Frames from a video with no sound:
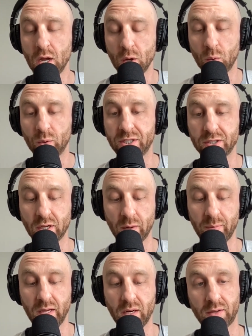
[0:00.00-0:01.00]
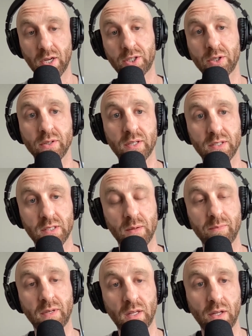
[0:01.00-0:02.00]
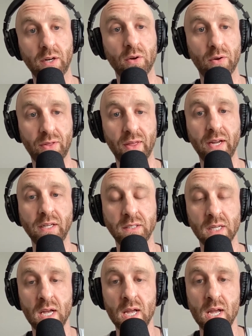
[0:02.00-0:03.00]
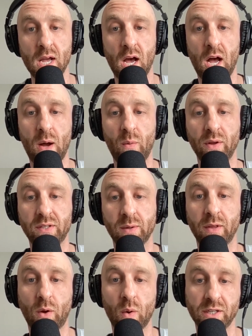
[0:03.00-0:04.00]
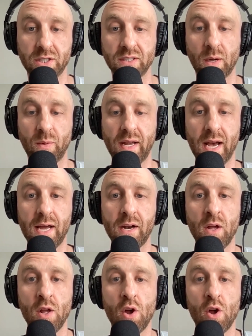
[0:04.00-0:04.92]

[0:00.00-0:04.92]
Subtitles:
which is going to be to touch on to some clinical things with some of the questions that we got.